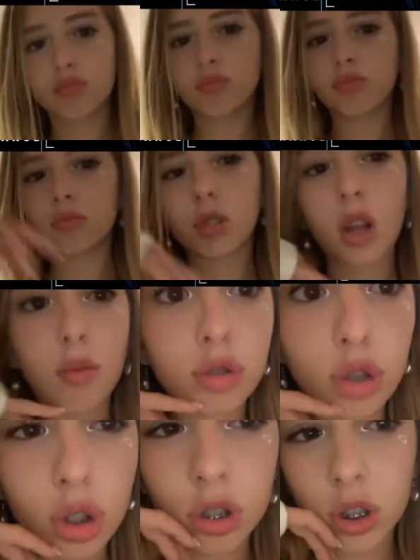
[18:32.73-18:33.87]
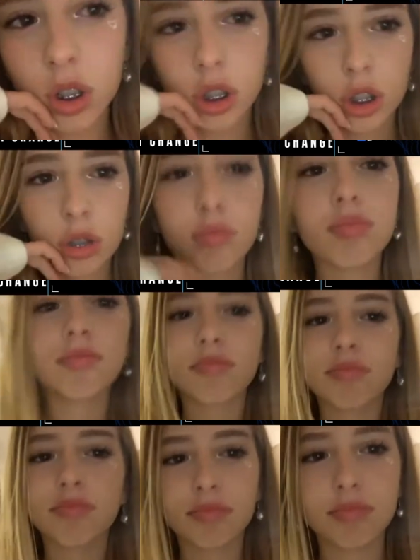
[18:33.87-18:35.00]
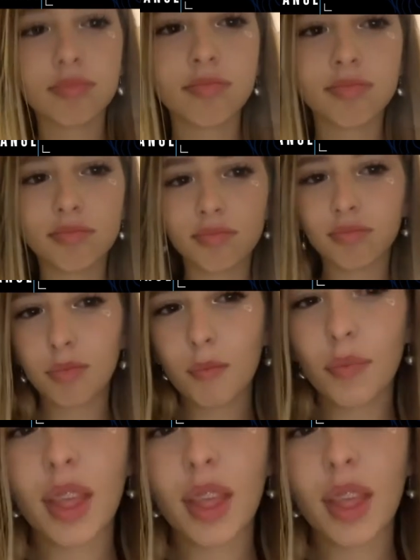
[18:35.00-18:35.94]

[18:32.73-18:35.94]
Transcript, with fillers: young kids are having their lives taken away from them when